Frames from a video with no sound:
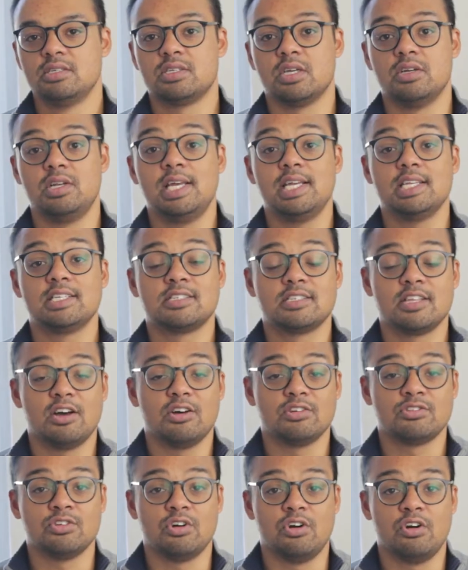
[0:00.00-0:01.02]
So let's
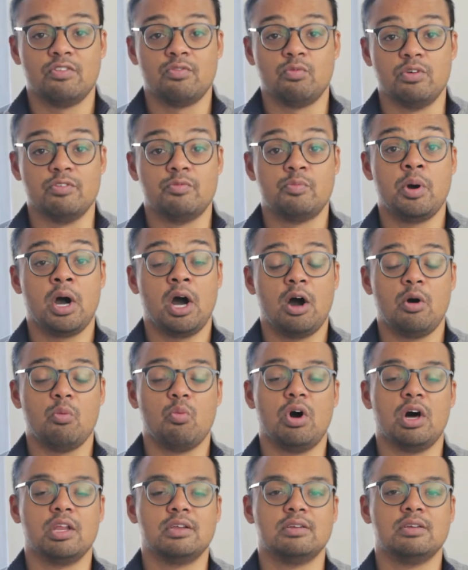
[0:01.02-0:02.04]
start off with part
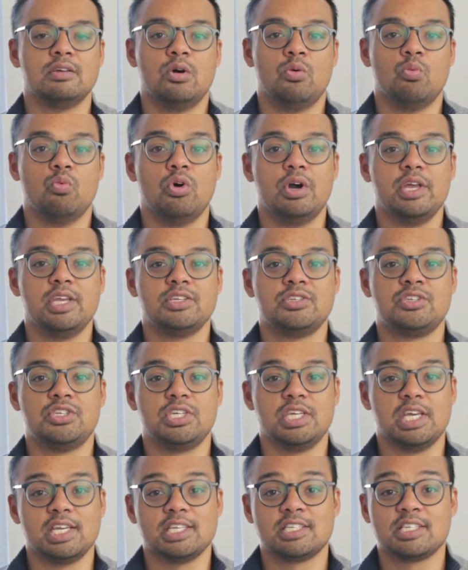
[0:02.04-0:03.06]
one, what is
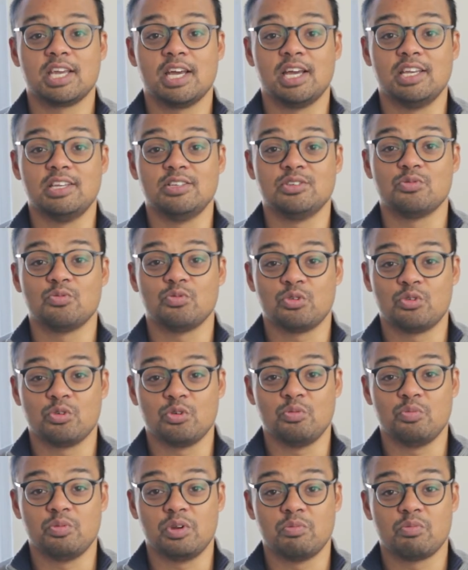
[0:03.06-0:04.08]
GSK's
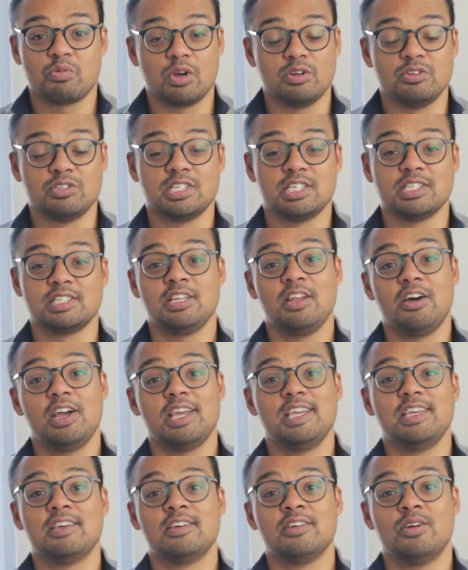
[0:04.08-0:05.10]
recruitment process
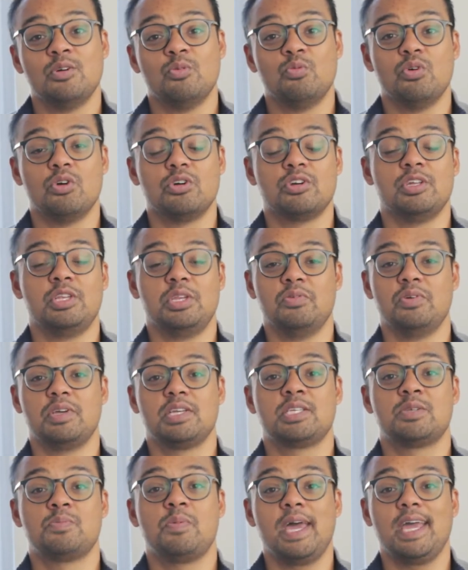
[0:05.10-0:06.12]
like? What can you
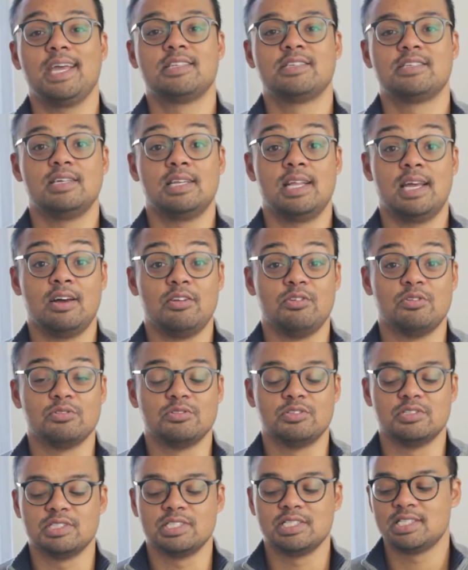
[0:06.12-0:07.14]
expect and how long
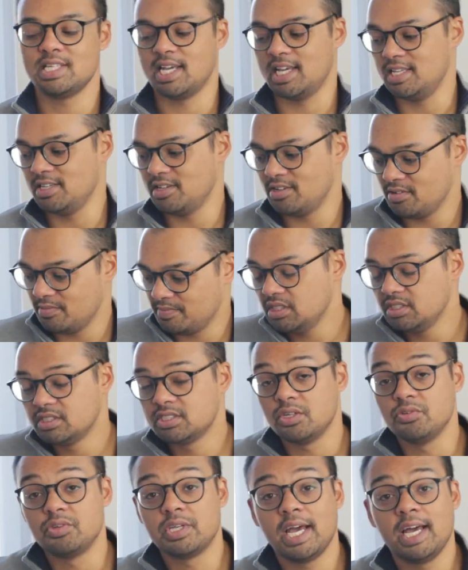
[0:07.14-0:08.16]
does it take?
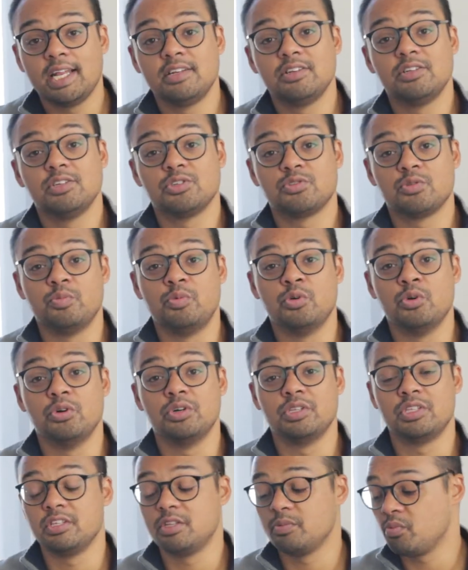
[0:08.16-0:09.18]
So candidates
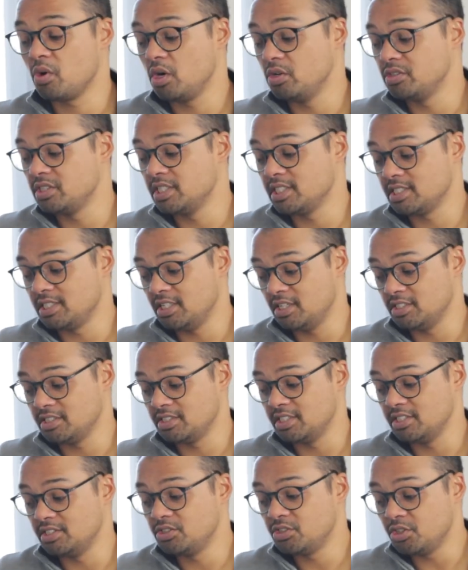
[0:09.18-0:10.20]
reported that the process
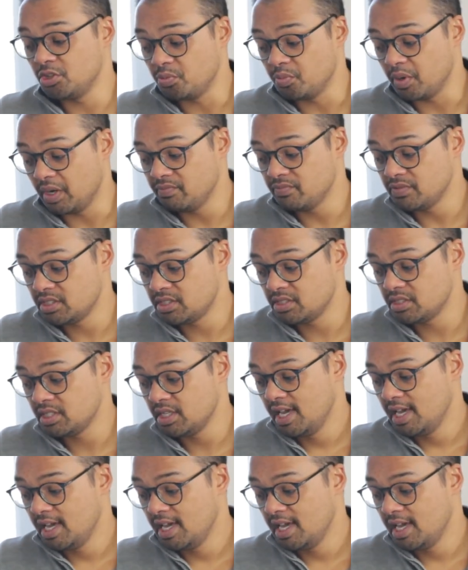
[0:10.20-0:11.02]
lasted two months.